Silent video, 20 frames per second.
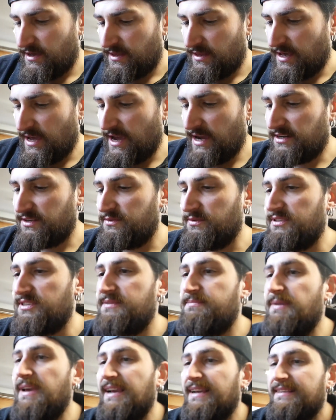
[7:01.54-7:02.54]
The actual
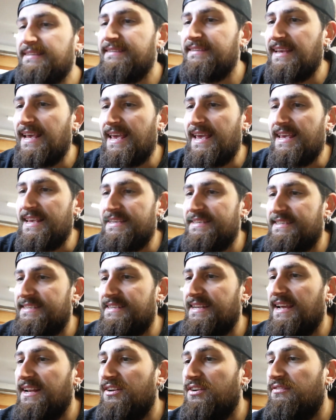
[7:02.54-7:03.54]
spec says
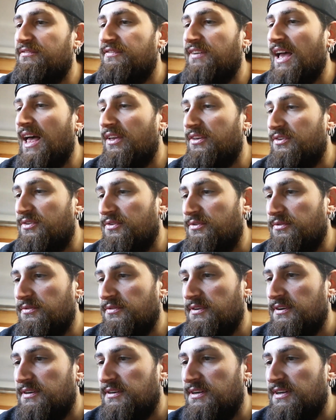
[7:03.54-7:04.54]
standard value
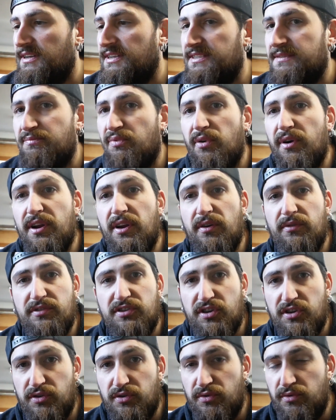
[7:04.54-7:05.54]
is 0.02
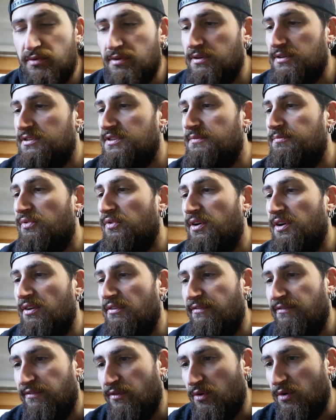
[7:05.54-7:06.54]
to
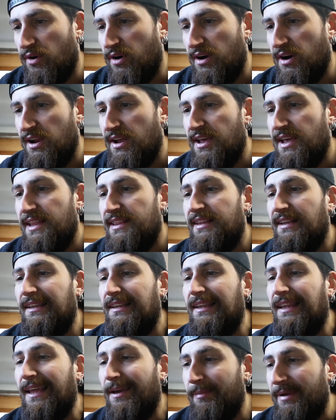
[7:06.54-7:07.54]
0.04. The
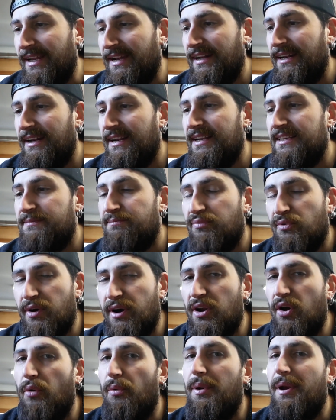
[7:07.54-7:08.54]
limit is
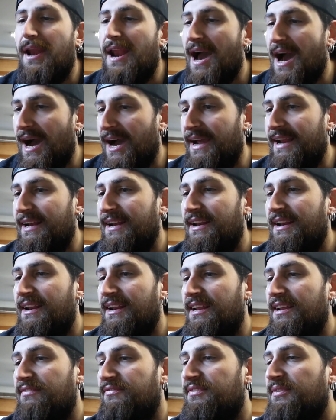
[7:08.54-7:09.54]

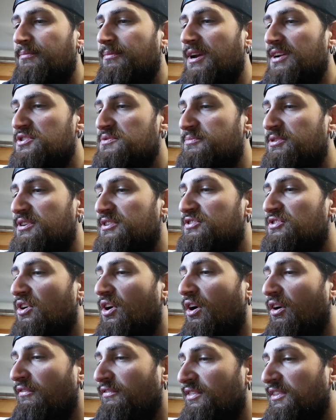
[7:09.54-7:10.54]
0.09. If the measurement is
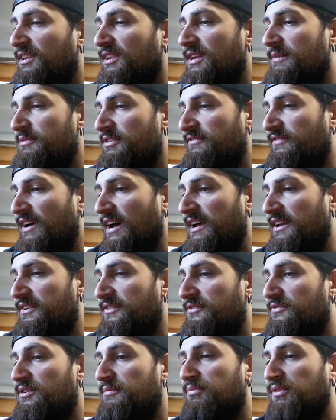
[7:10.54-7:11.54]
over the limit
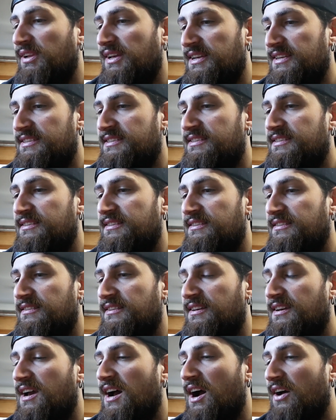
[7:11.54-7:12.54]
value, replace
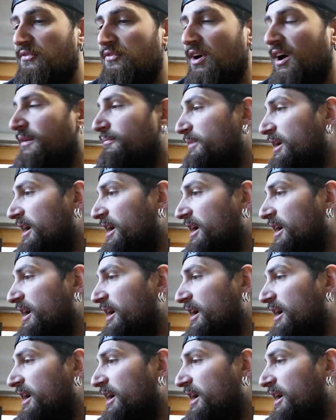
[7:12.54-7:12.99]
the conrod